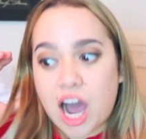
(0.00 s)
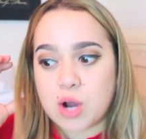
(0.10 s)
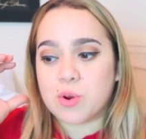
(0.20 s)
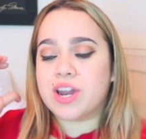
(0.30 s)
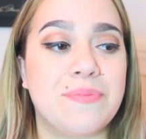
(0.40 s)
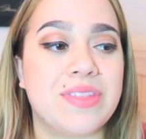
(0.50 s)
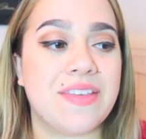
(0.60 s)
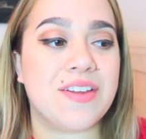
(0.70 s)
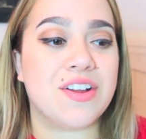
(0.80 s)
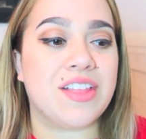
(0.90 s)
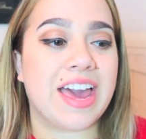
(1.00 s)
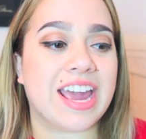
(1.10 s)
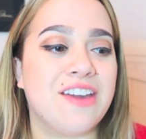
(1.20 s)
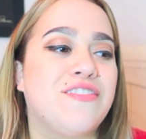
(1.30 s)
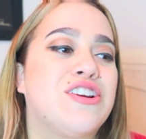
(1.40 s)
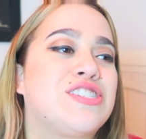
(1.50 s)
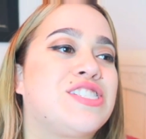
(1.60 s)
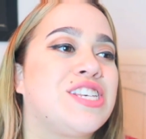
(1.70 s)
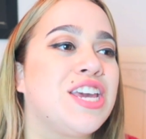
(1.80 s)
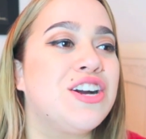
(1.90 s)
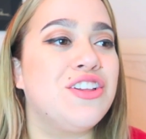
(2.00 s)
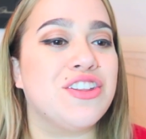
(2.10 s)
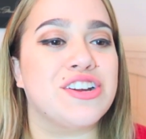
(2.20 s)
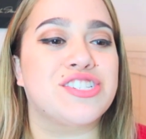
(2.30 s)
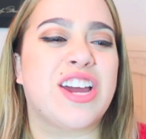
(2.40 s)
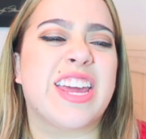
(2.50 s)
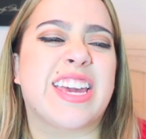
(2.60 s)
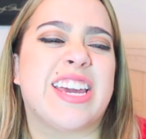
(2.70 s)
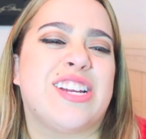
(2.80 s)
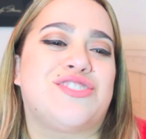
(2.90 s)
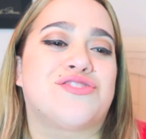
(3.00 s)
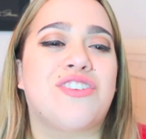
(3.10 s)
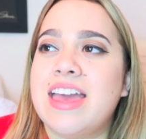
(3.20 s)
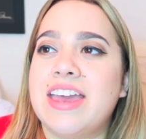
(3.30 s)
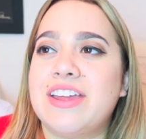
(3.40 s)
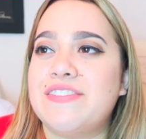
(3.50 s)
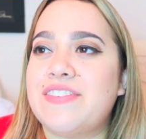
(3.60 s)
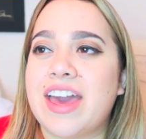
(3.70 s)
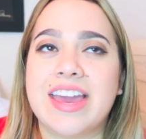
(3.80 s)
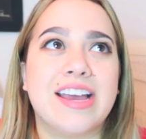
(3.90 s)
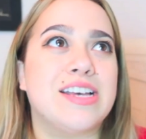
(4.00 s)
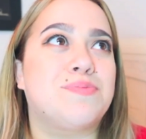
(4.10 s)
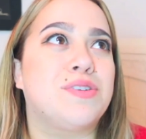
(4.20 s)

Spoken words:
awkward. Then they're like, if you're single and you're trying to get drunk in Vegas,